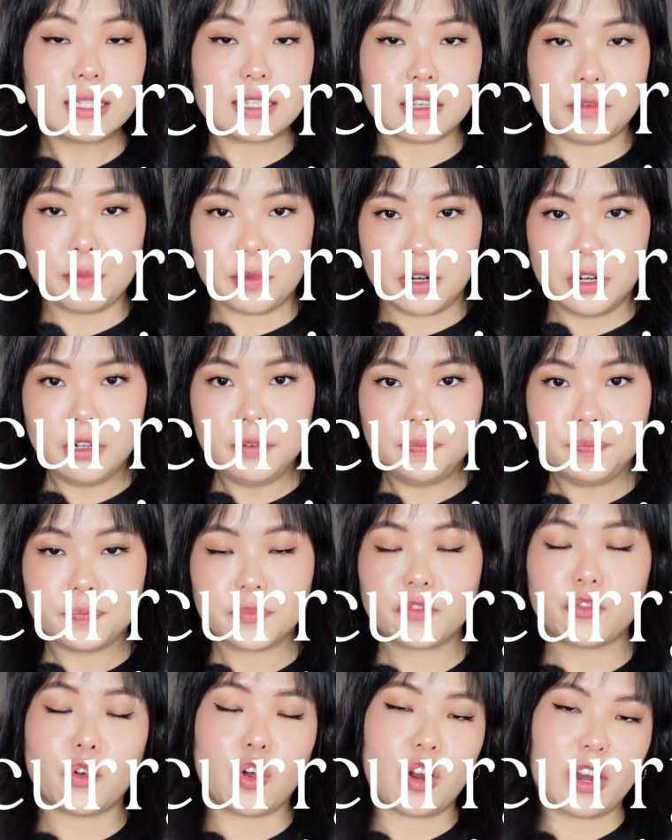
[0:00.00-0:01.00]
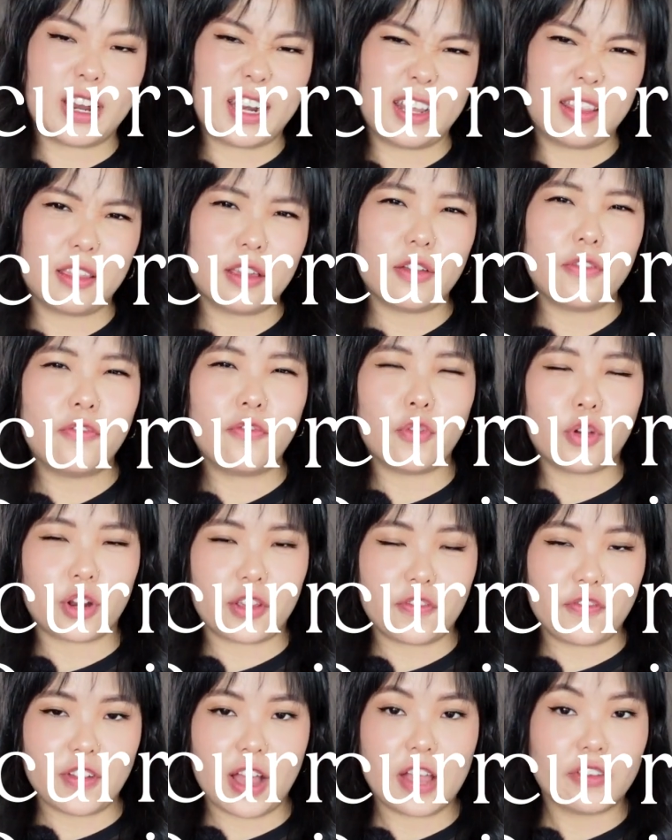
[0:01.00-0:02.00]
simmer for another
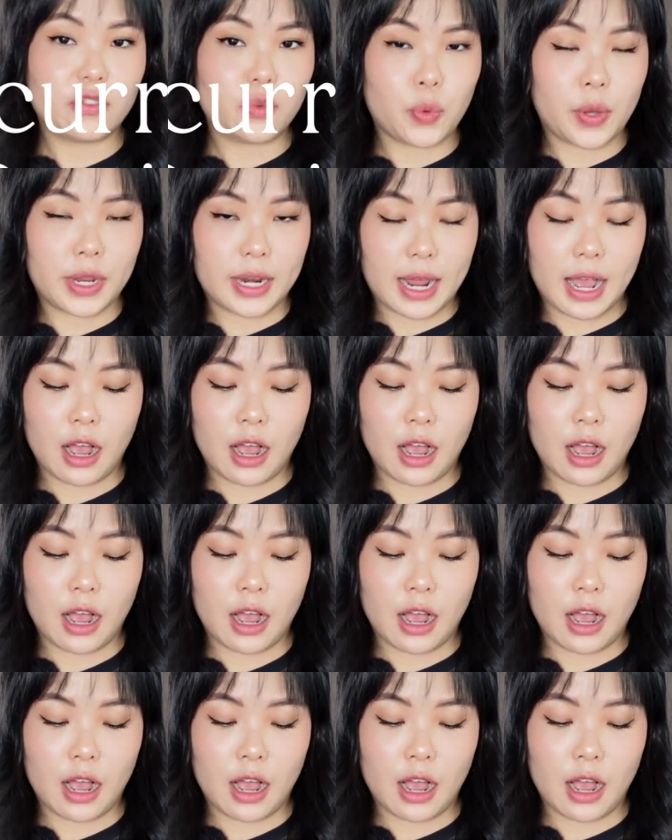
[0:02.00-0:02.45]
45 to an